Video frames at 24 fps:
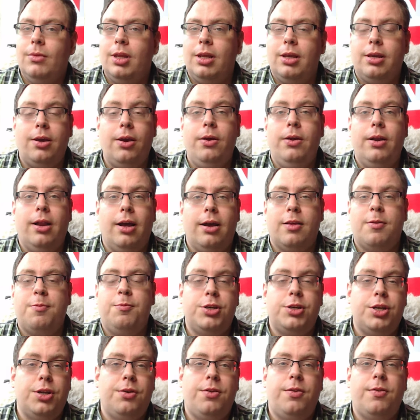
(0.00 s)
kulaks
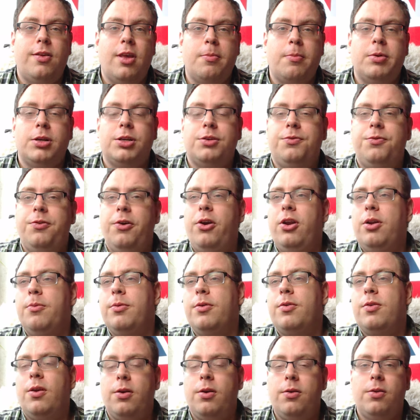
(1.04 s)
produced so much food and were
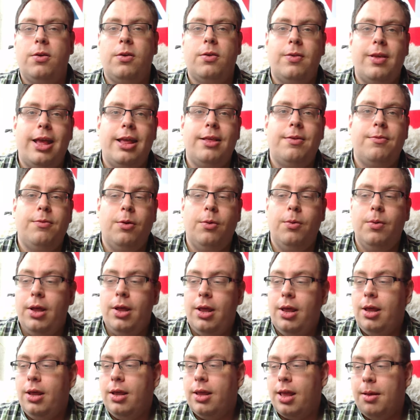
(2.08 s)
so successful
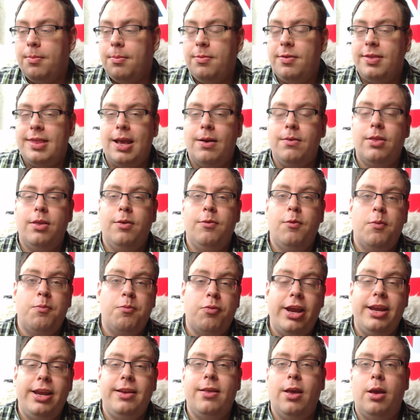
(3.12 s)
comes down to the
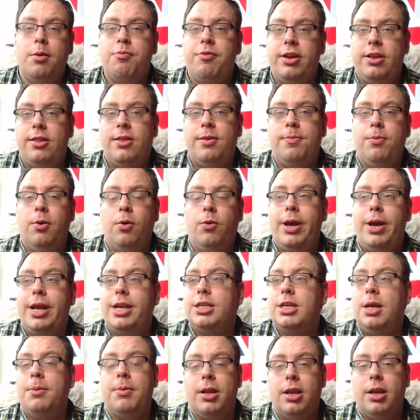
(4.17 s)
Pareto principle,
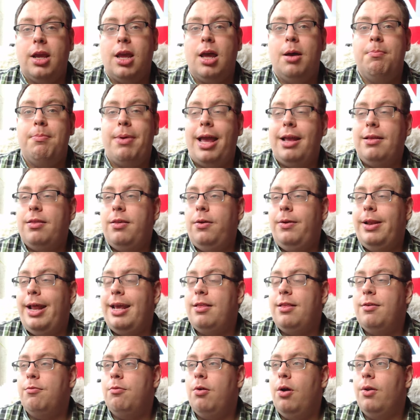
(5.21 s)
which I'm going to come back to
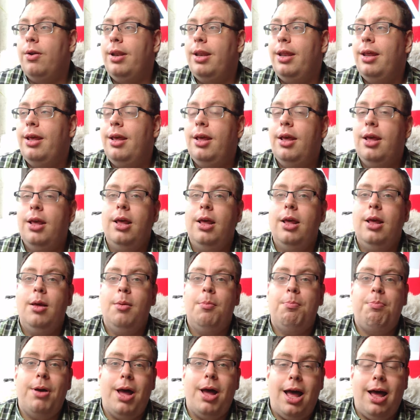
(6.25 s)
later on.
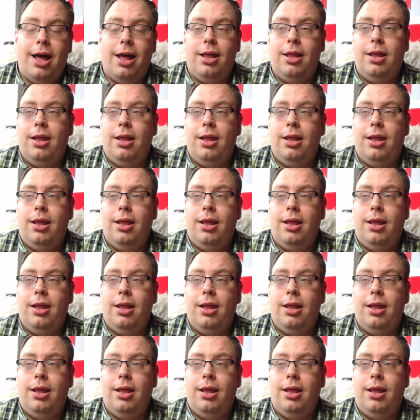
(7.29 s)
But